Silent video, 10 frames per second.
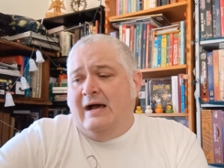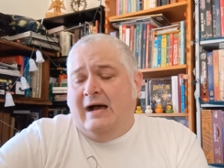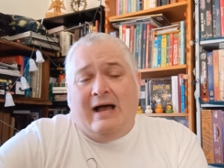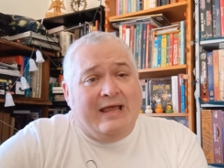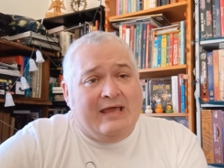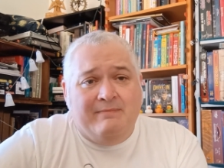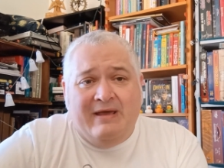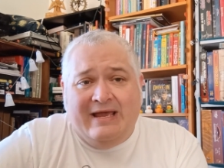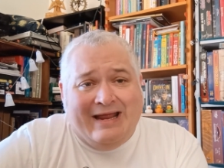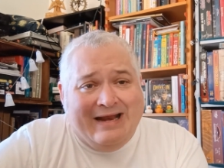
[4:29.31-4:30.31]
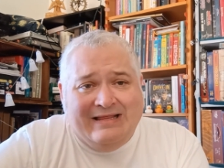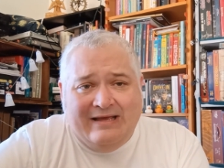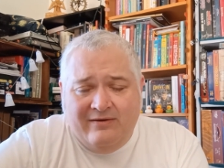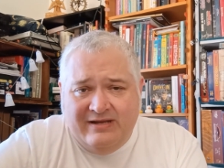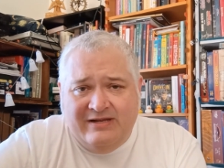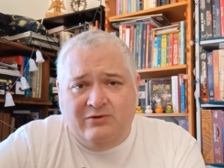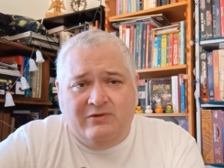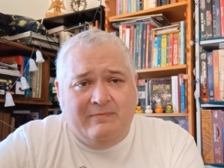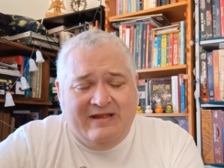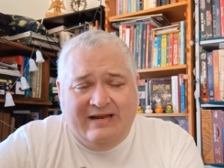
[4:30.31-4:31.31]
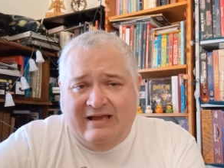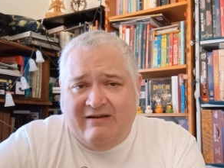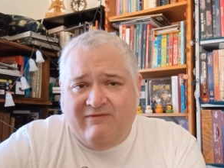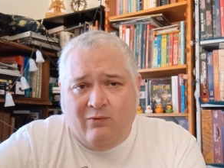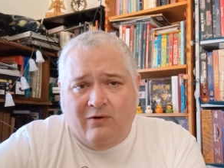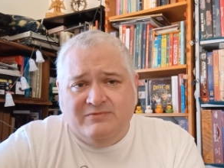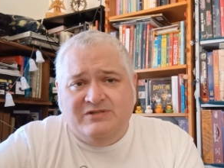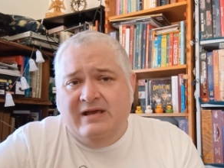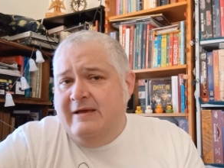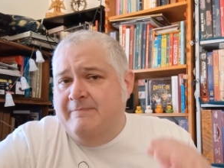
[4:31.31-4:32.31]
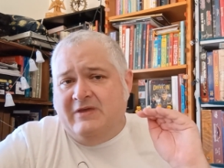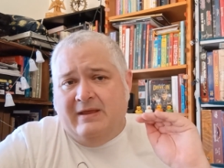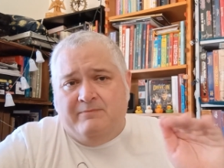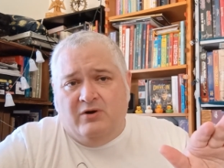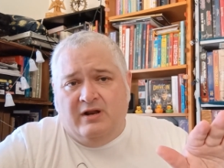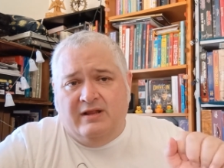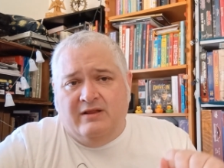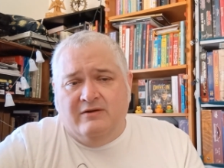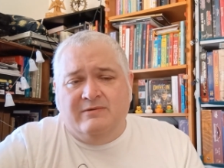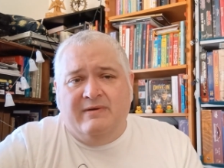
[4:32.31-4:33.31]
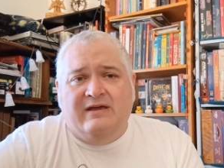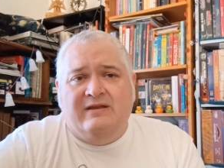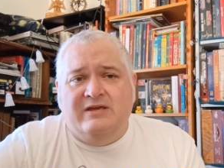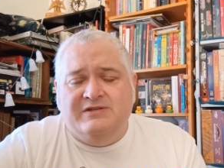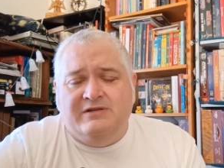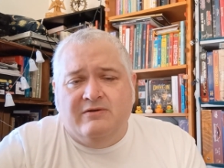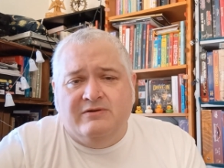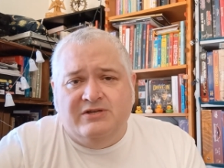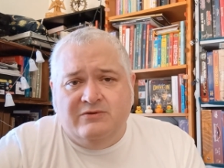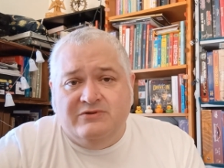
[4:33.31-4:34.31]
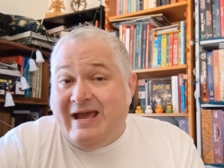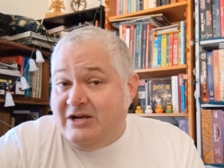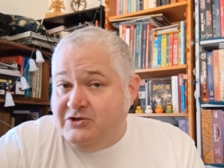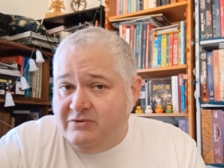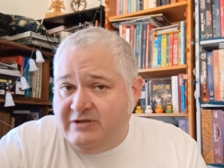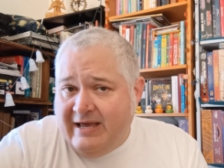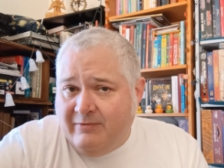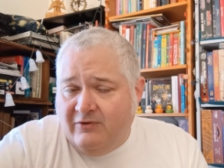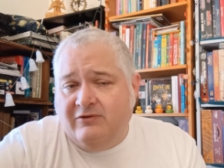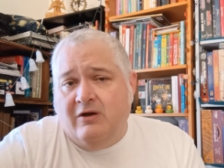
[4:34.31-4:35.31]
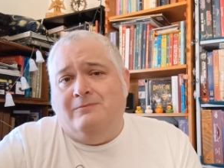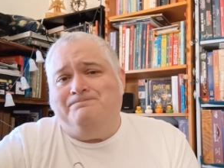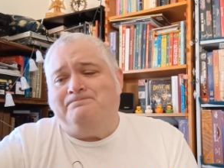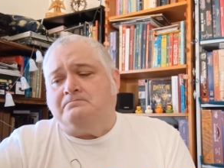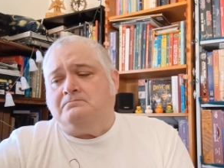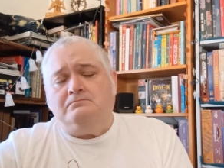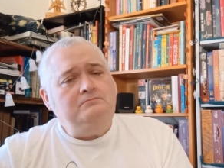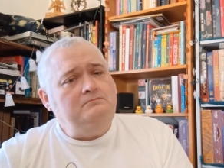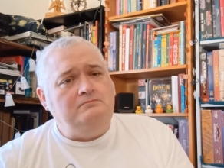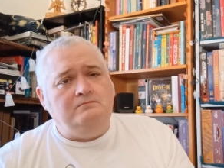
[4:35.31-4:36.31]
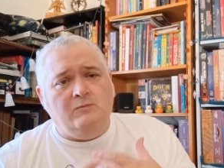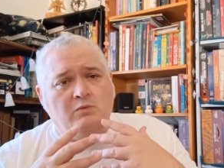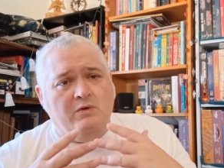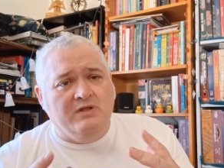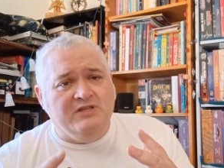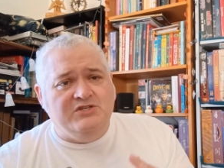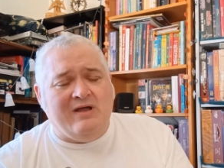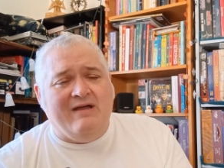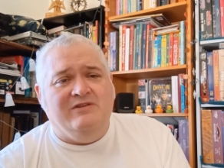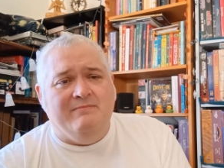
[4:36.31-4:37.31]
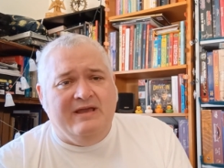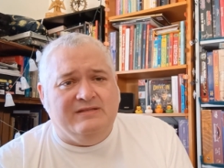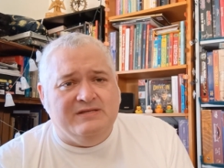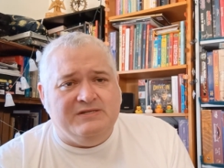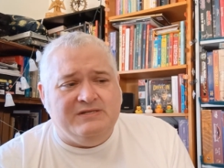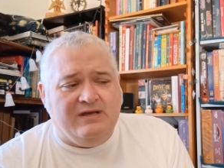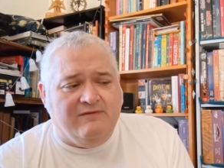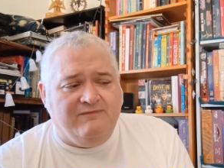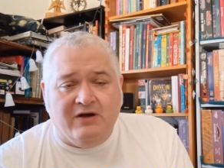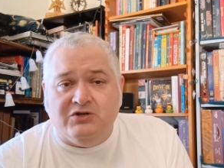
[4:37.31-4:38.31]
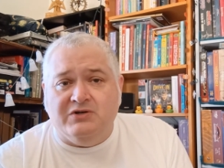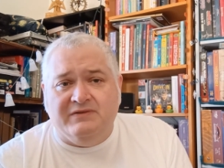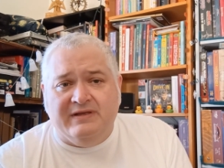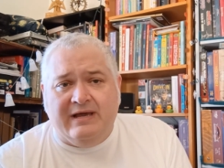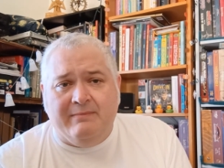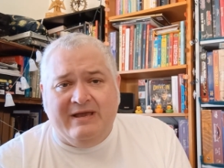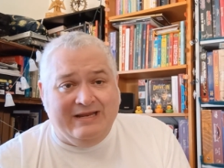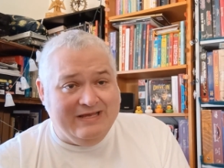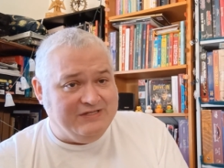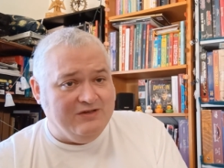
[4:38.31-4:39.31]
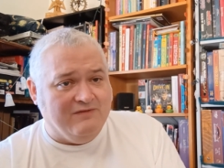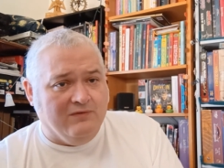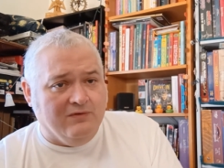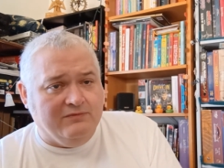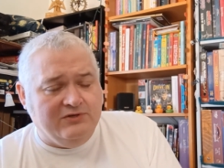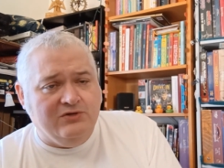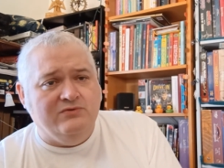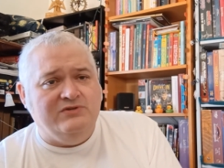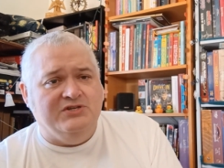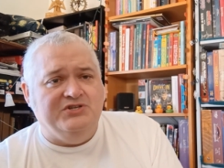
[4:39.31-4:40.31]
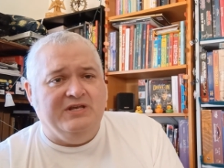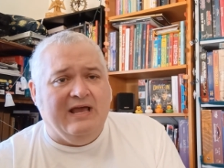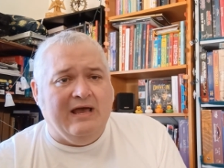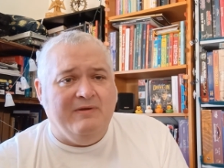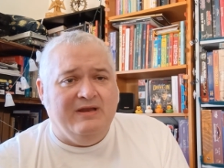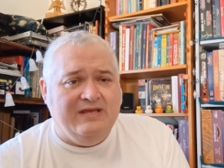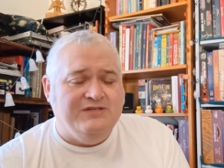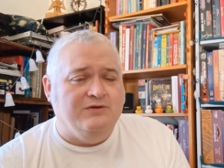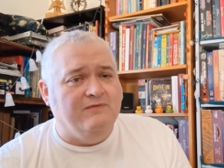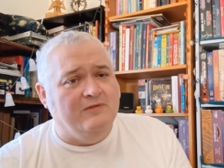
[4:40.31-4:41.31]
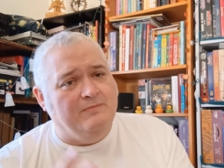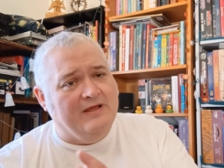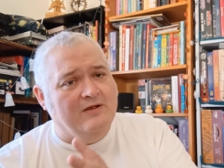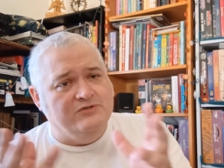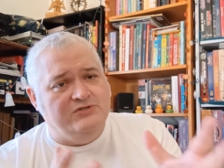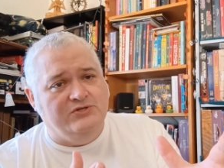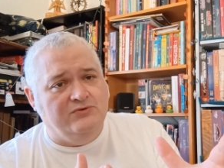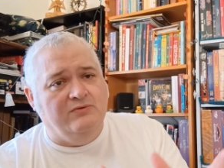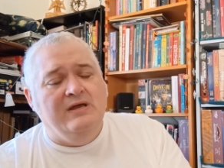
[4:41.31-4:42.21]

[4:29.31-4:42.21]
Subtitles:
I can make anything you need to in the PDF forms and put it in there to make it easier to use at your table. So we really strive to make this a functional thing and make it easier for you to GM and easier for the players to